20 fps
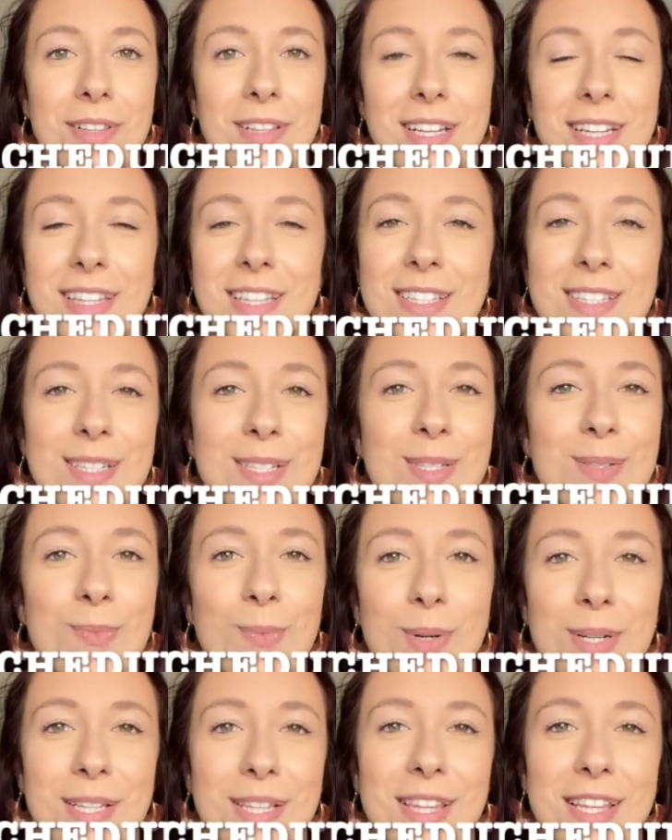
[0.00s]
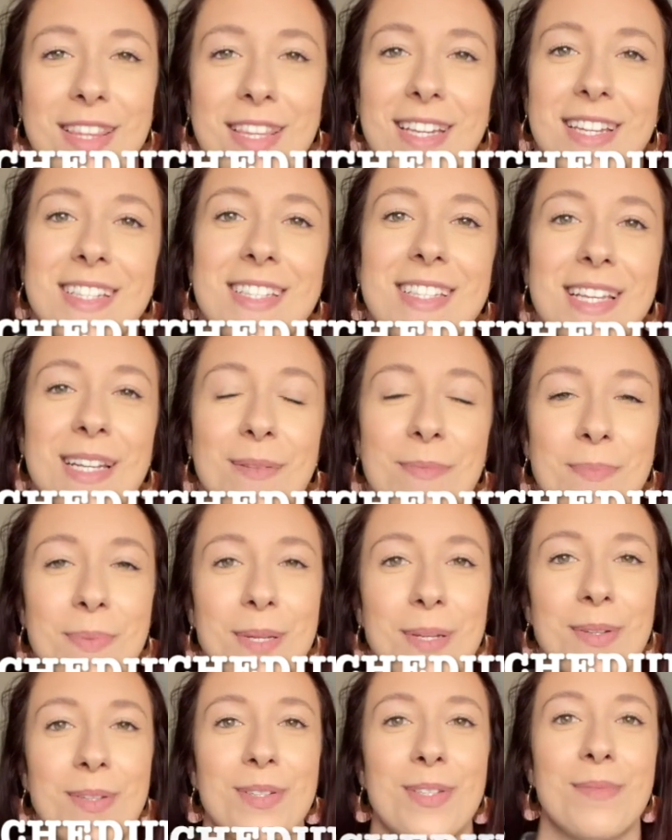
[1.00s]
Like this is one of the things that
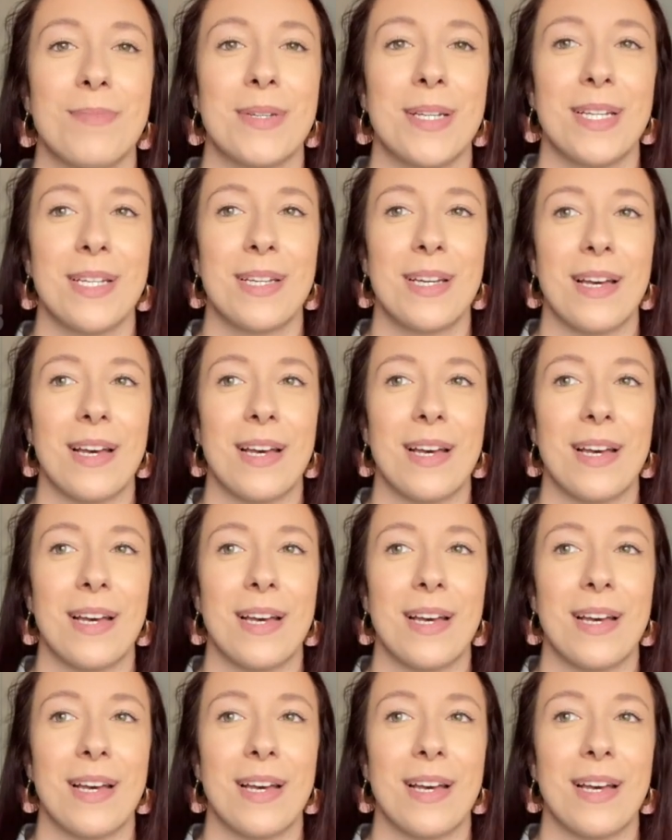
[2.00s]
appealed to me,